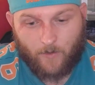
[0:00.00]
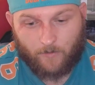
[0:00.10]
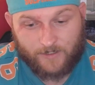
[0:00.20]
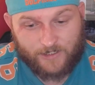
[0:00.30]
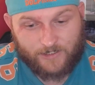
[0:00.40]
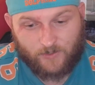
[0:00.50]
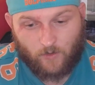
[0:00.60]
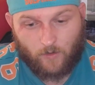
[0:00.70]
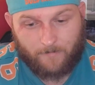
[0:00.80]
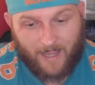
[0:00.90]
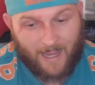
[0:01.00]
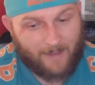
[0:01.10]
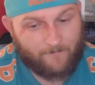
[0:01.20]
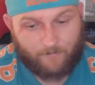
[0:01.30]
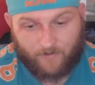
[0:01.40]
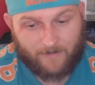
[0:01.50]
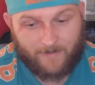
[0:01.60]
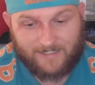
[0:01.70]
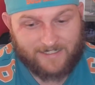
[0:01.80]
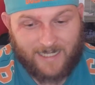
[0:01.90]
whereas Storm have pretty
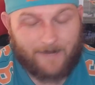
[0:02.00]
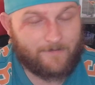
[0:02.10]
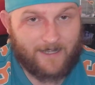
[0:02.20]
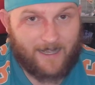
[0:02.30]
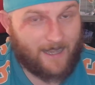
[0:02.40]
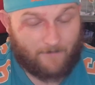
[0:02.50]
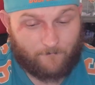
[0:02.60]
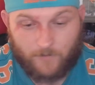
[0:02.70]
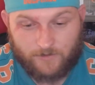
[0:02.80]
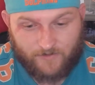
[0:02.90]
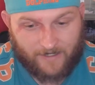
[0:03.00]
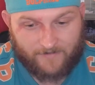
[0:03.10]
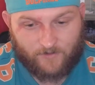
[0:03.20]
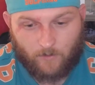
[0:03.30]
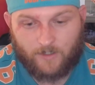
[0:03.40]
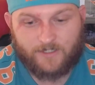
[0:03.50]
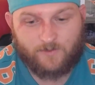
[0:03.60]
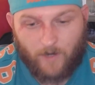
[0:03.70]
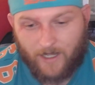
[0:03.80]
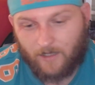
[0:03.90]
much named a full-strength squad as
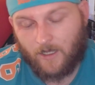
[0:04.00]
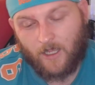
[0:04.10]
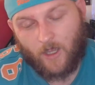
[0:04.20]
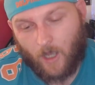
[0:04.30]
well.